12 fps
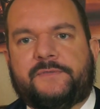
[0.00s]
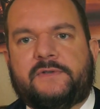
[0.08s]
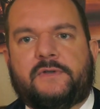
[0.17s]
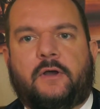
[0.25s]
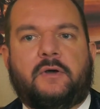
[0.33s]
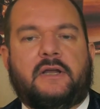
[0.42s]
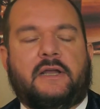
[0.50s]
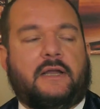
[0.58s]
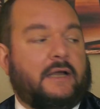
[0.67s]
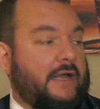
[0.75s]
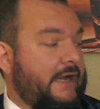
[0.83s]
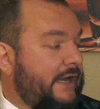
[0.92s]
So
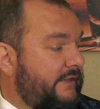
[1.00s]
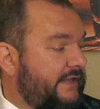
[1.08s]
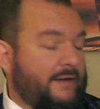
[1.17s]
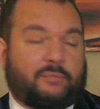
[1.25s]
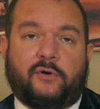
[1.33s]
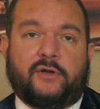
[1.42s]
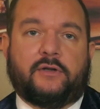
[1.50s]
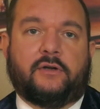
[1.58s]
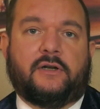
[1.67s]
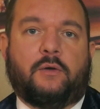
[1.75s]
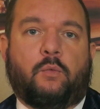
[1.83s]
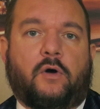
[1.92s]
at that point, you're
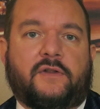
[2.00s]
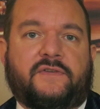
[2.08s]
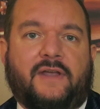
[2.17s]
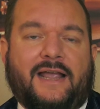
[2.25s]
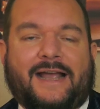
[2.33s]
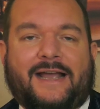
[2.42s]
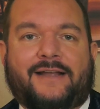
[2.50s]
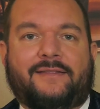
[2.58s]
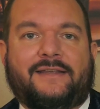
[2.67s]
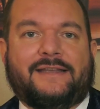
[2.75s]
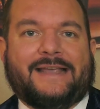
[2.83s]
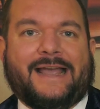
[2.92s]
gonna want to add
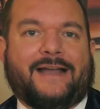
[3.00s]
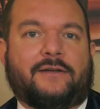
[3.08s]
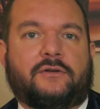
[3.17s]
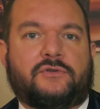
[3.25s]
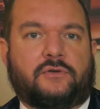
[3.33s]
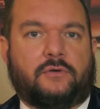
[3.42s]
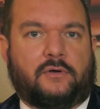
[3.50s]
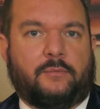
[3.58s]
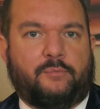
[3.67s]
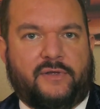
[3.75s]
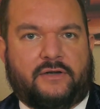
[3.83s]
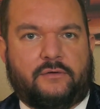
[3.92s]
the Angostura
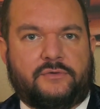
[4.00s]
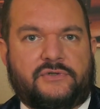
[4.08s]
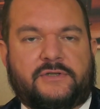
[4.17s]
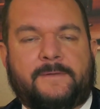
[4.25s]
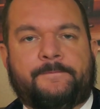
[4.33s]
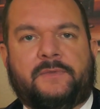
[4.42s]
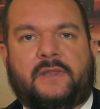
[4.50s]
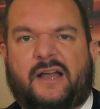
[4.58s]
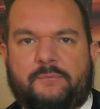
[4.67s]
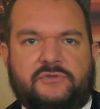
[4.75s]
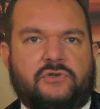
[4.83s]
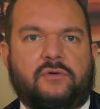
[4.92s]
bitters,
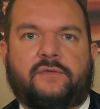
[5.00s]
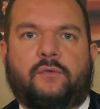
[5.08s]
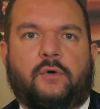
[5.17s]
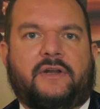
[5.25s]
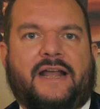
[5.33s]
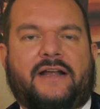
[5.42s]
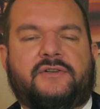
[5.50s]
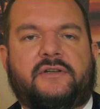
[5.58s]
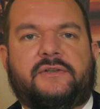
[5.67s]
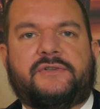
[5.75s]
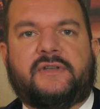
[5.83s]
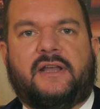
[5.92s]
2 to 4
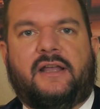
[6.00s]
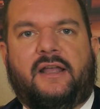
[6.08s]
dashes.